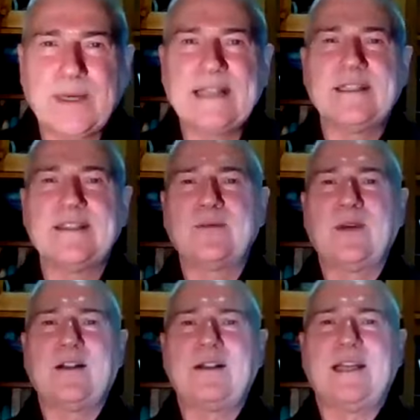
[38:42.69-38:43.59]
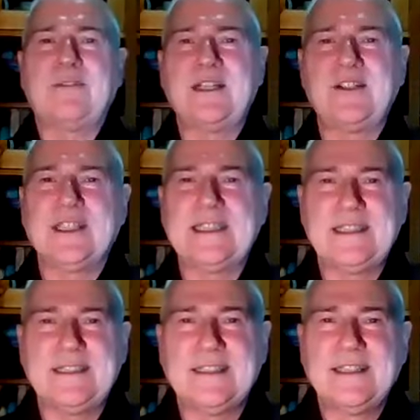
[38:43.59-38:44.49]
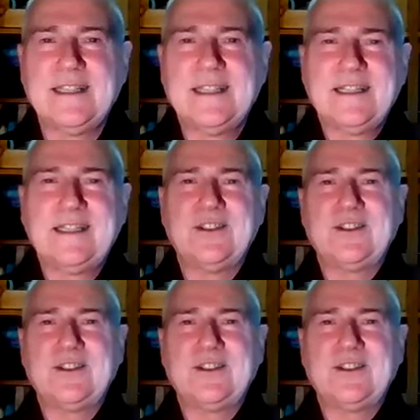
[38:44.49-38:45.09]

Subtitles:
Practice well. I rejoice in